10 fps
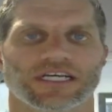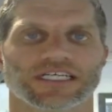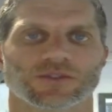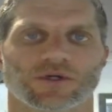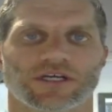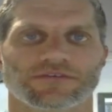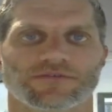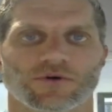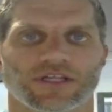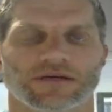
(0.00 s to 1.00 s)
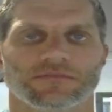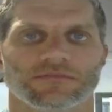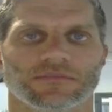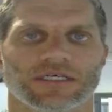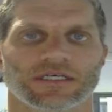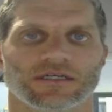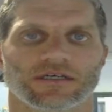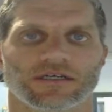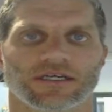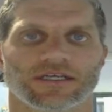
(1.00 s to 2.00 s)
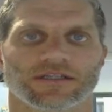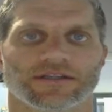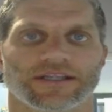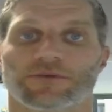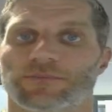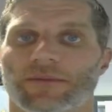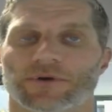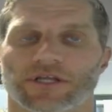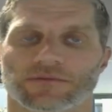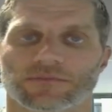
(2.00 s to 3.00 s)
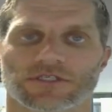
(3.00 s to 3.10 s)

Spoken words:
is working for them in their property.